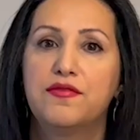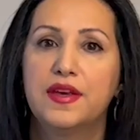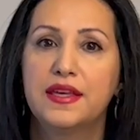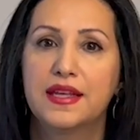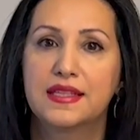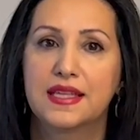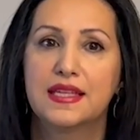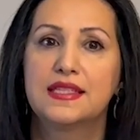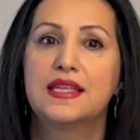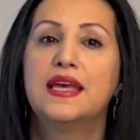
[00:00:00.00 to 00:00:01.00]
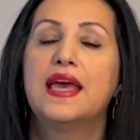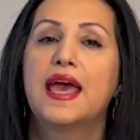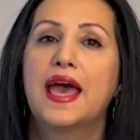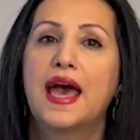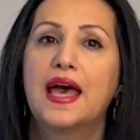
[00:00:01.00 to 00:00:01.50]
weaknesses,
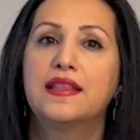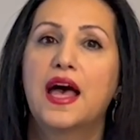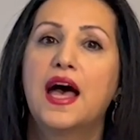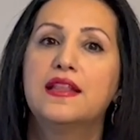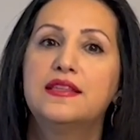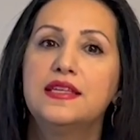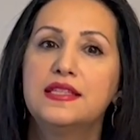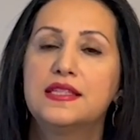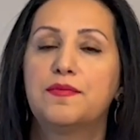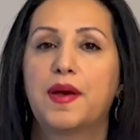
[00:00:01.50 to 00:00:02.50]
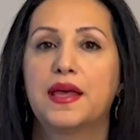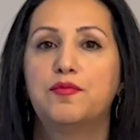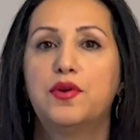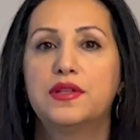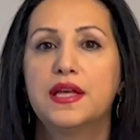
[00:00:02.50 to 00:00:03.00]
and anticipate
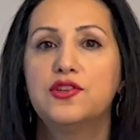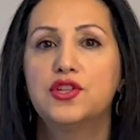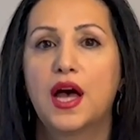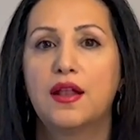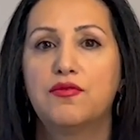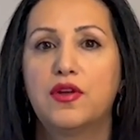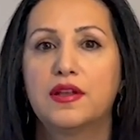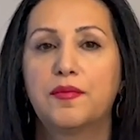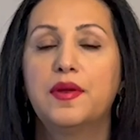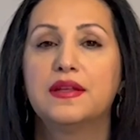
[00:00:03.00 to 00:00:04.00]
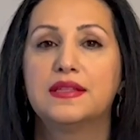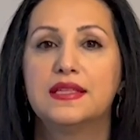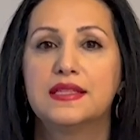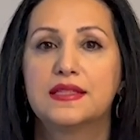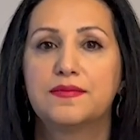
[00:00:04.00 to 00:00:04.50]
potential
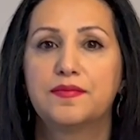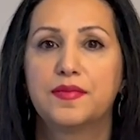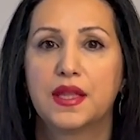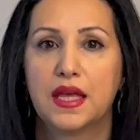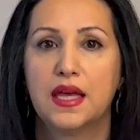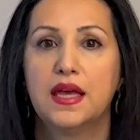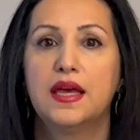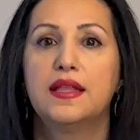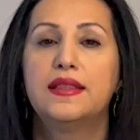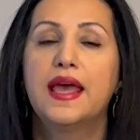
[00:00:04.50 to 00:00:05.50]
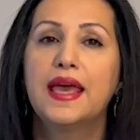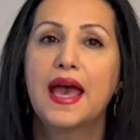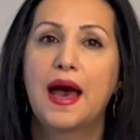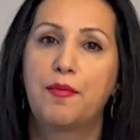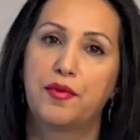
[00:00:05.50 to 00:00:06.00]
vulnerabilities. They
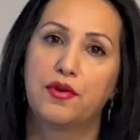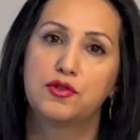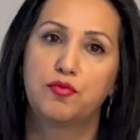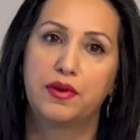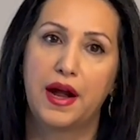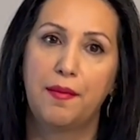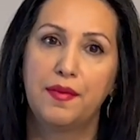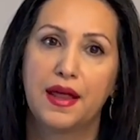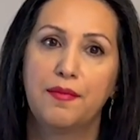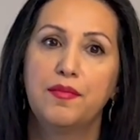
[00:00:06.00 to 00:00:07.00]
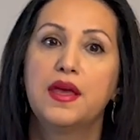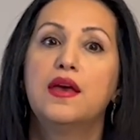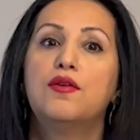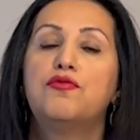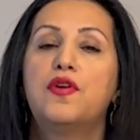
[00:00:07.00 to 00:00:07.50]
approach problem
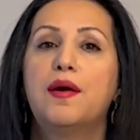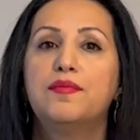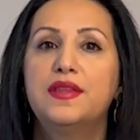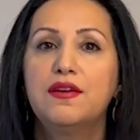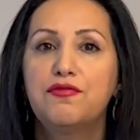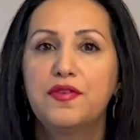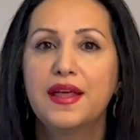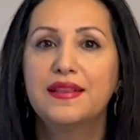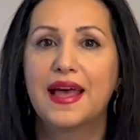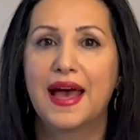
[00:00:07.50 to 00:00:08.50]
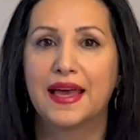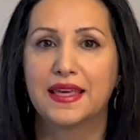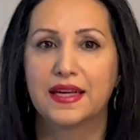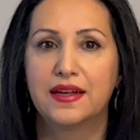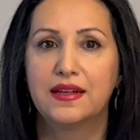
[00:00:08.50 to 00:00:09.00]
from different
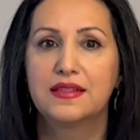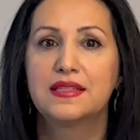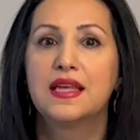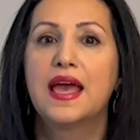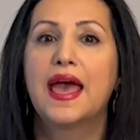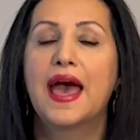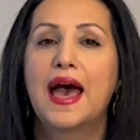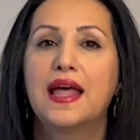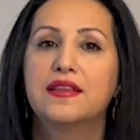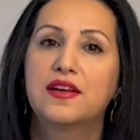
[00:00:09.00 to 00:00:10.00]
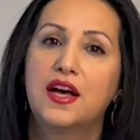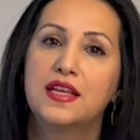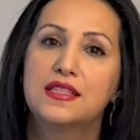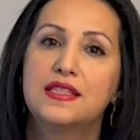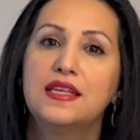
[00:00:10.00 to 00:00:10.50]
angles and
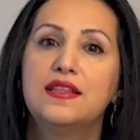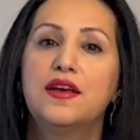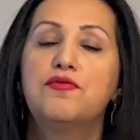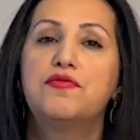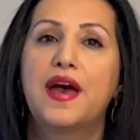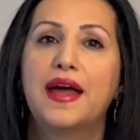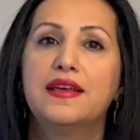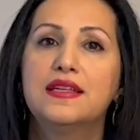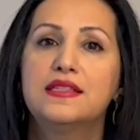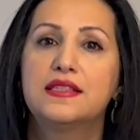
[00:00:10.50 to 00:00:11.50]
consider various